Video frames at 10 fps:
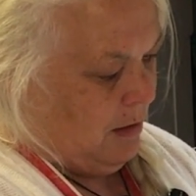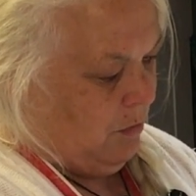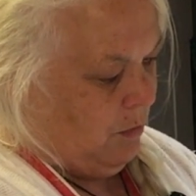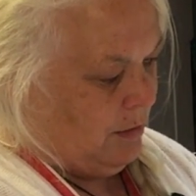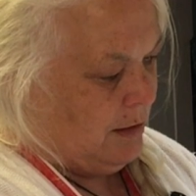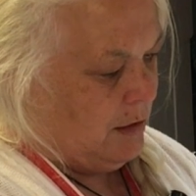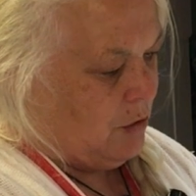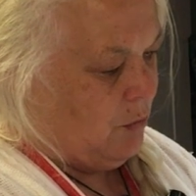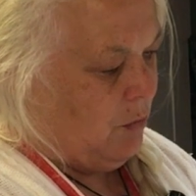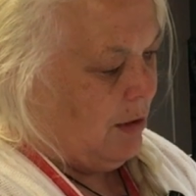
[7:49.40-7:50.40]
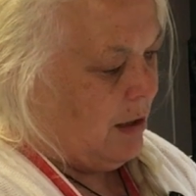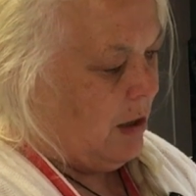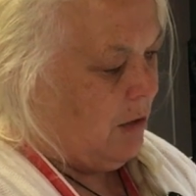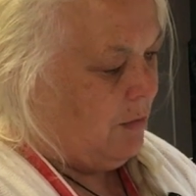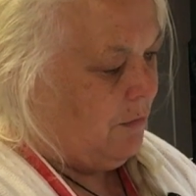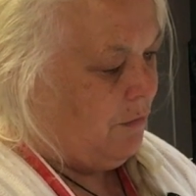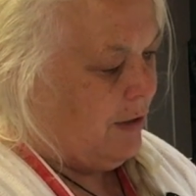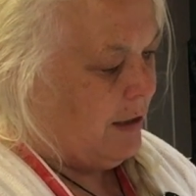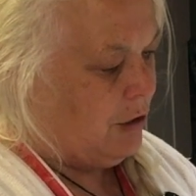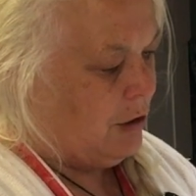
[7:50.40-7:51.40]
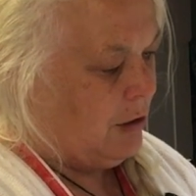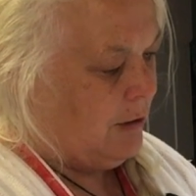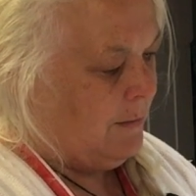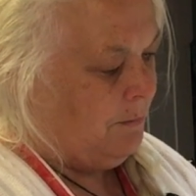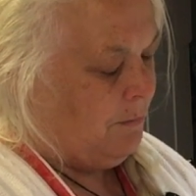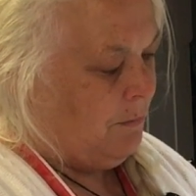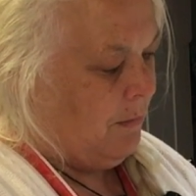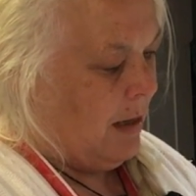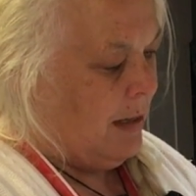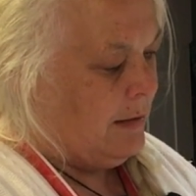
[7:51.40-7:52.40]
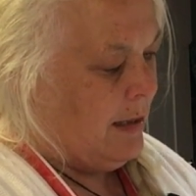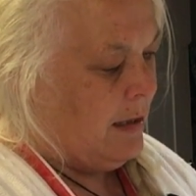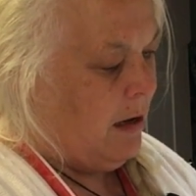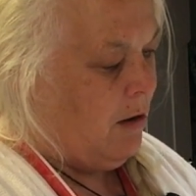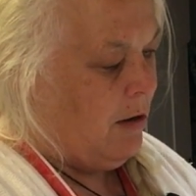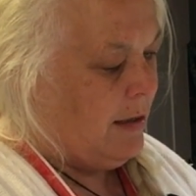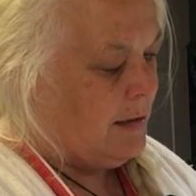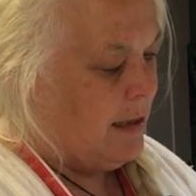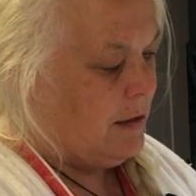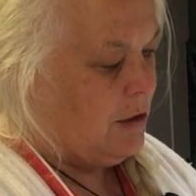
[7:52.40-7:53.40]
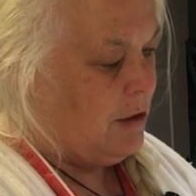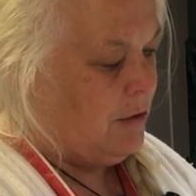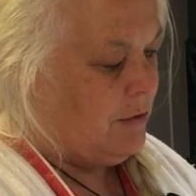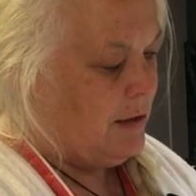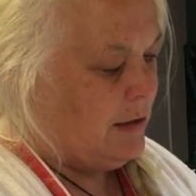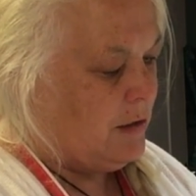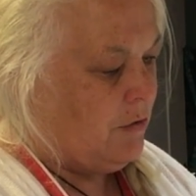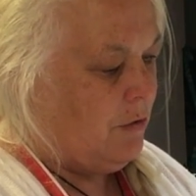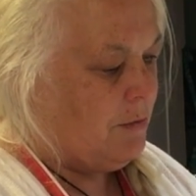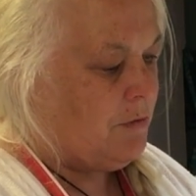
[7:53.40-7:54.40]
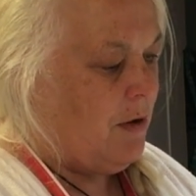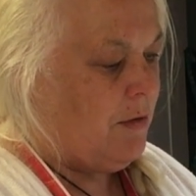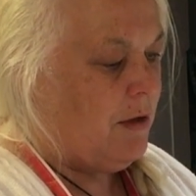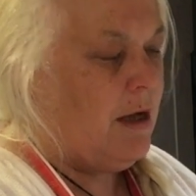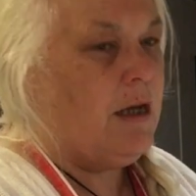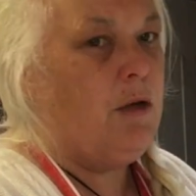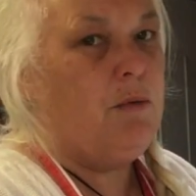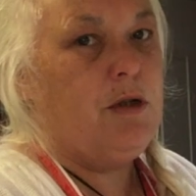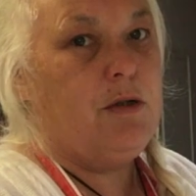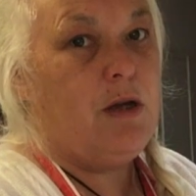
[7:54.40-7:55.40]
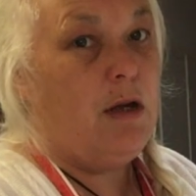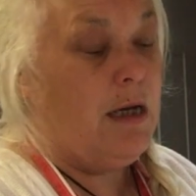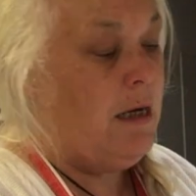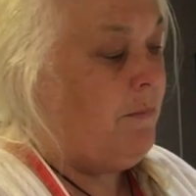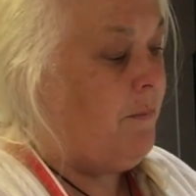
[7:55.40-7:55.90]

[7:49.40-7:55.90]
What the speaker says: Once it's cool, it can go in the fridge, and then I tend to use these syrups rather like you would use honey,